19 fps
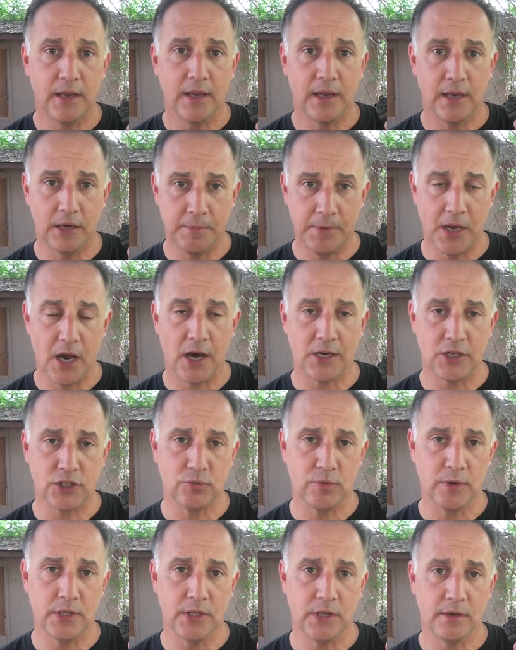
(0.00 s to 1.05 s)
And to be
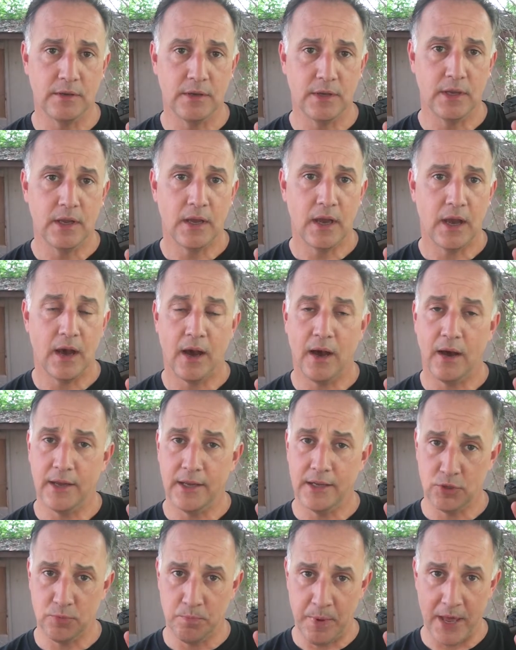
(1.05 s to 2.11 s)
honest with you,
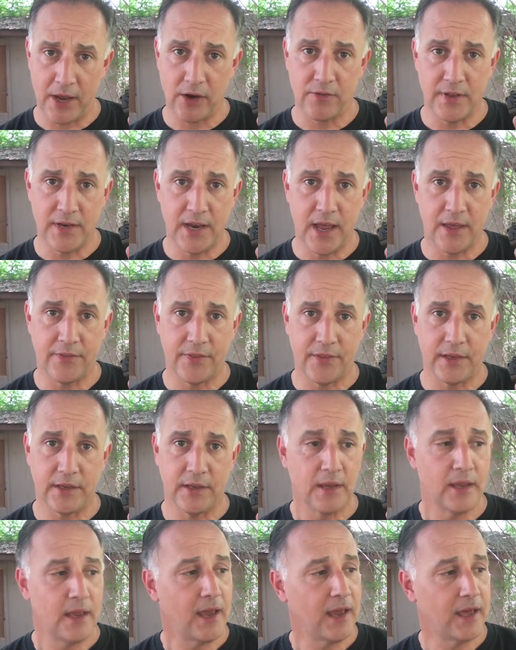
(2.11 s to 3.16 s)
it's better than nothing.
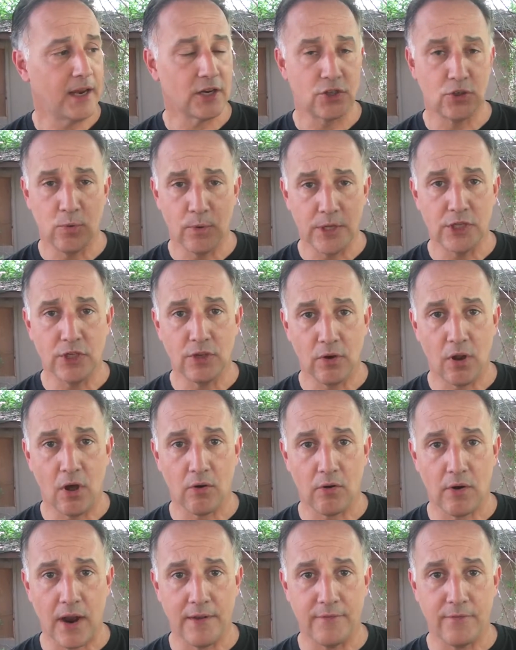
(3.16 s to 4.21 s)
And a 22
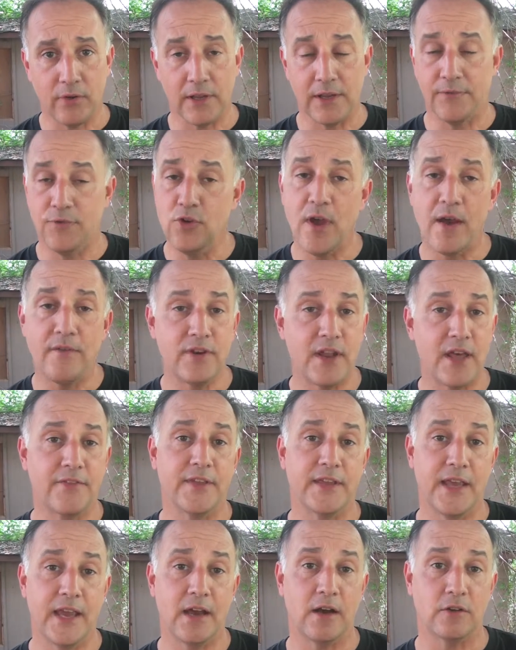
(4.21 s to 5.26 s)
long rifle, if you have
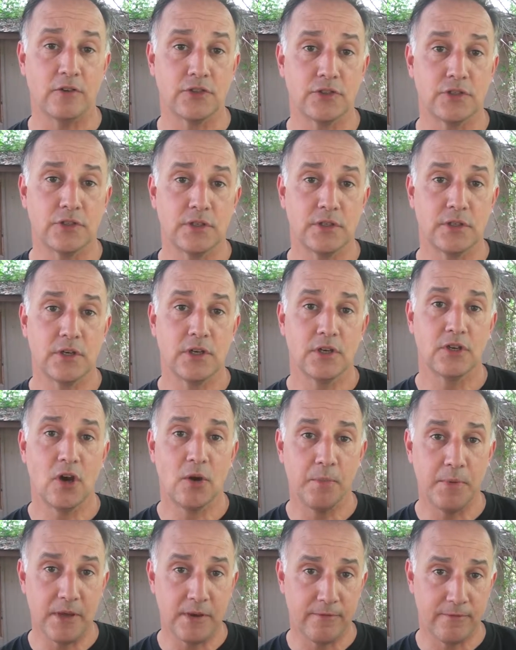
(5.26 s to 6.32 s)
nothing else,
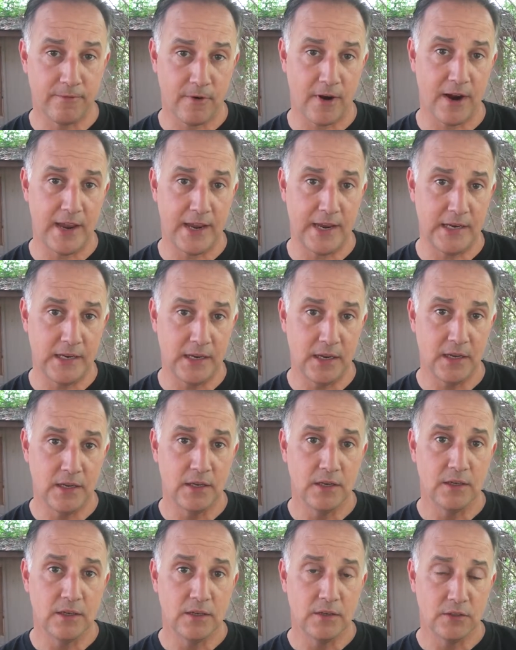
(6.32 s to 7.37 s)
don't be afraid
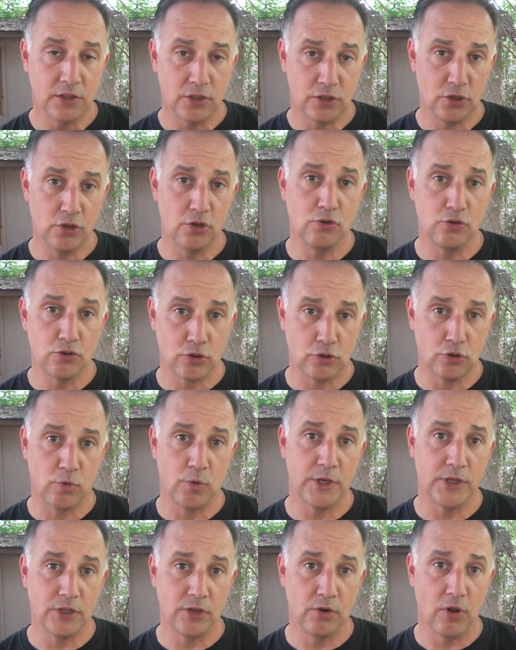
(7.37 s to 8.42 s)
to use your
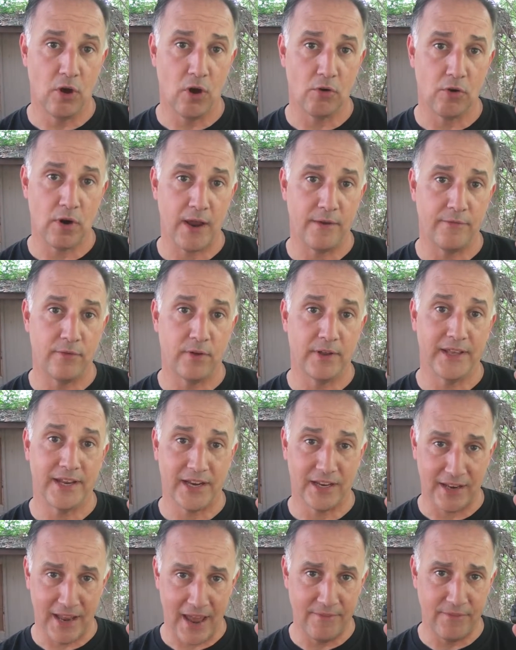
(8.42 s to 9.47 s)
22 long rifle in
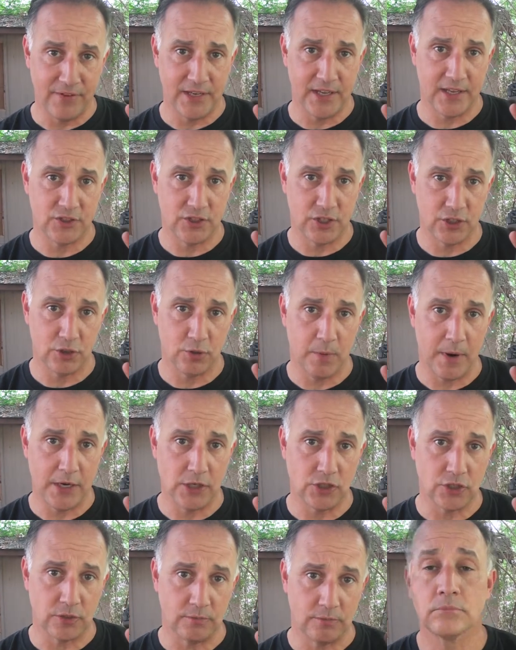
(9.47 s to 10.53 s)
a life and death
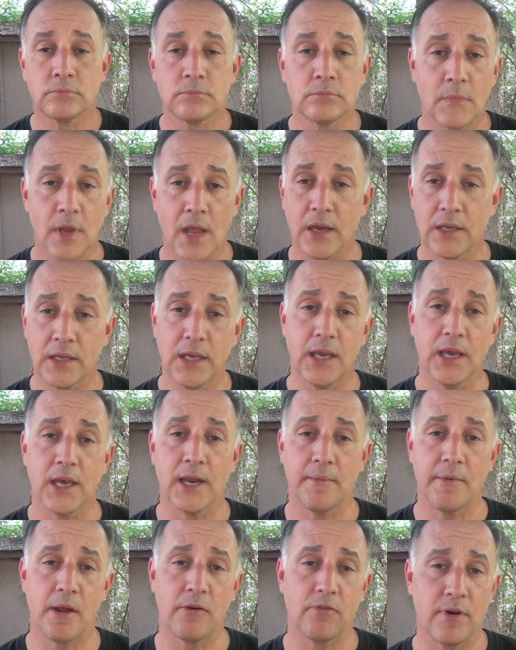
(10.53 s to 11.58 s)
situation. Now
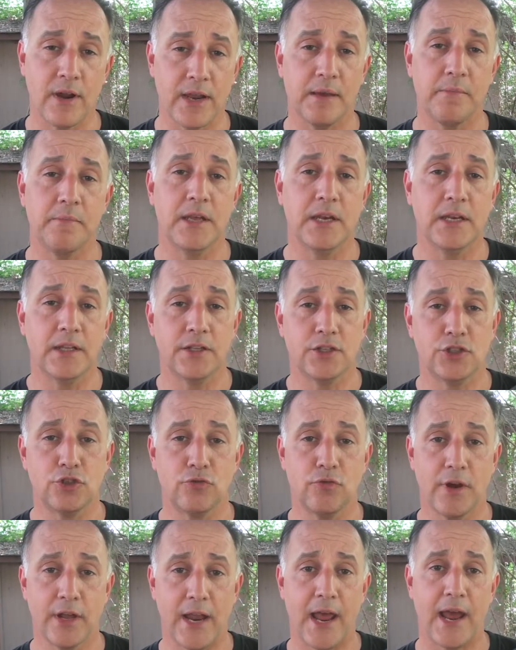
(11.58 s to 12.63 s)
again, I'm not recommending that you
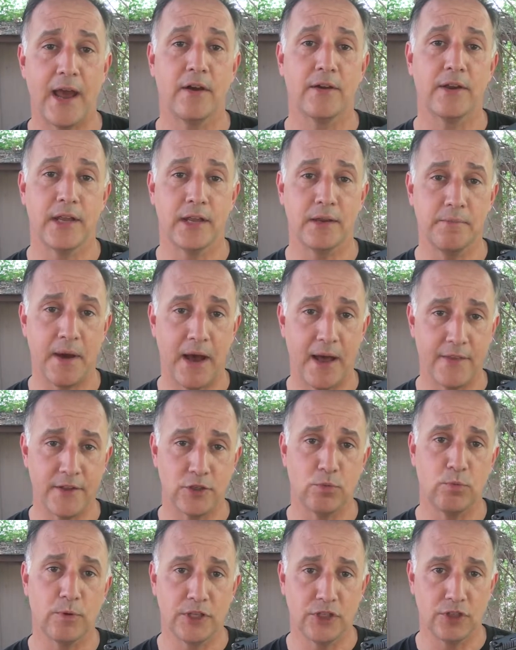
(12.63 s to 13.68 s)
run out and buy the
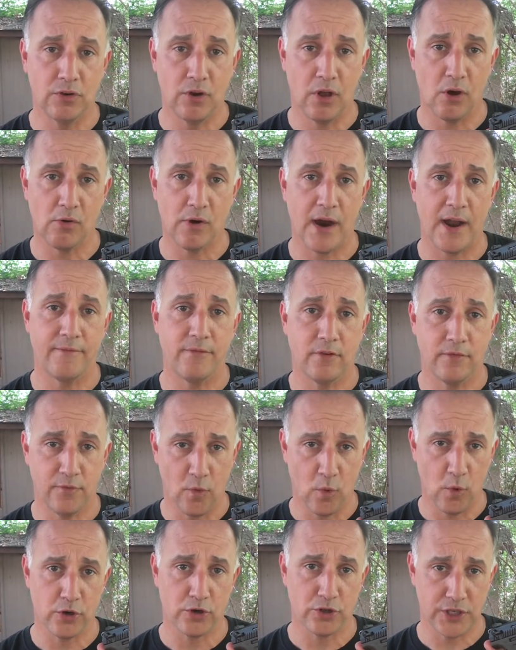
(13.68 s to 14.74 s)
22 long rifle
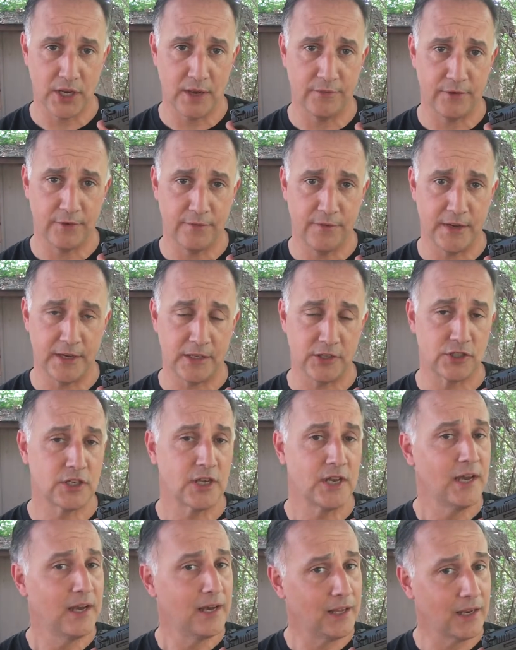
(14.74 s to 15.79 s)
for your self-defense.
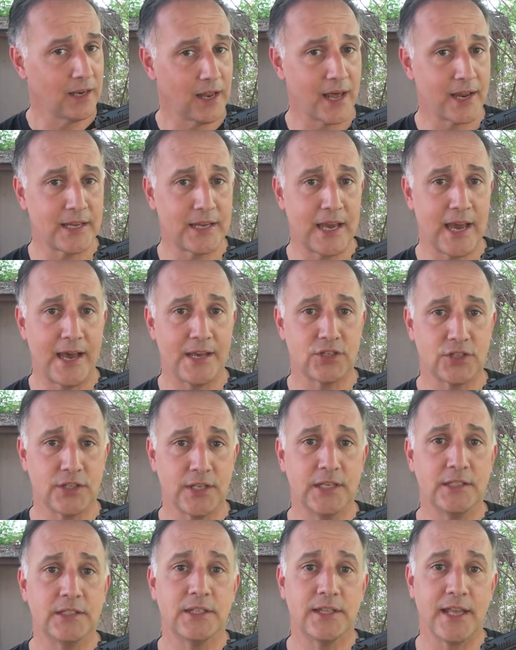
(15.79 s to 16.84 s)
A lot of guys
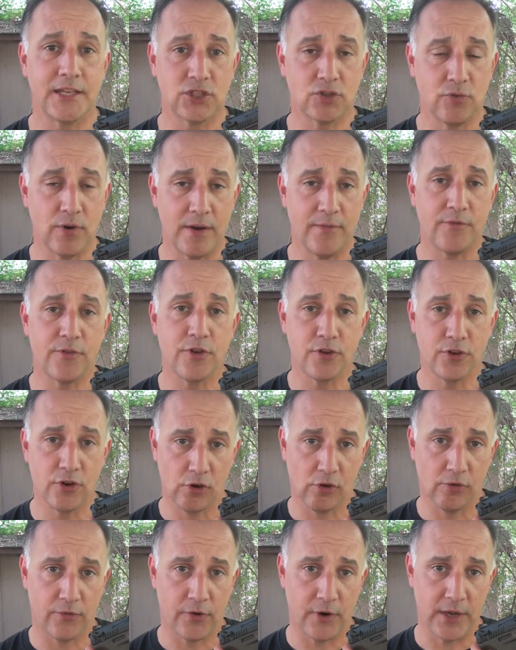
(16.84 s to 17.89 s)
think that that's great for their
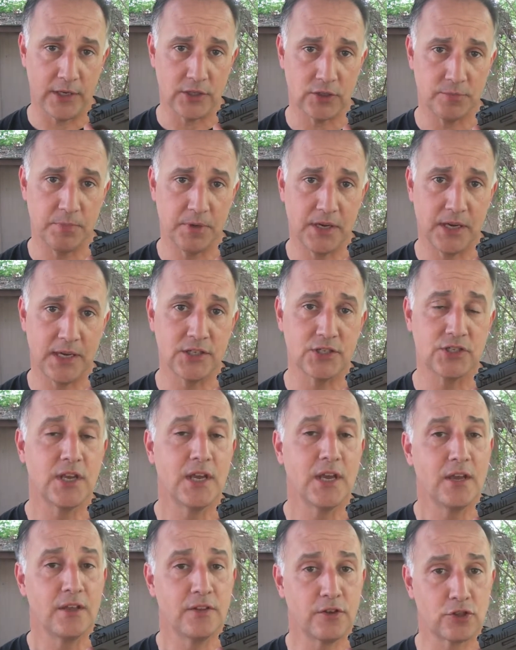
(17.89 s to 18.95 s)
girlfriends because
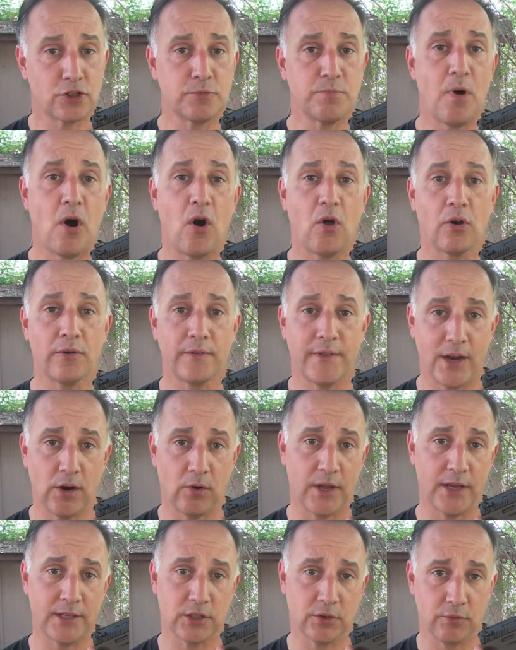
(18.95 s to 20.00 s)
they're smaller and they
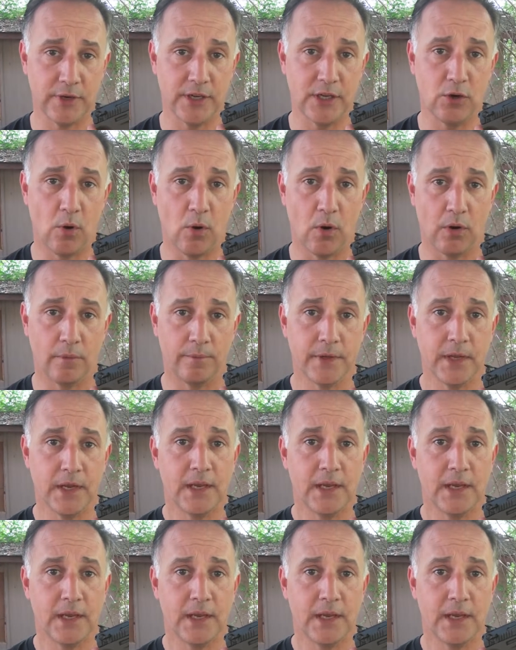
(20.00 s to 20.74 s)
don't like the recoil.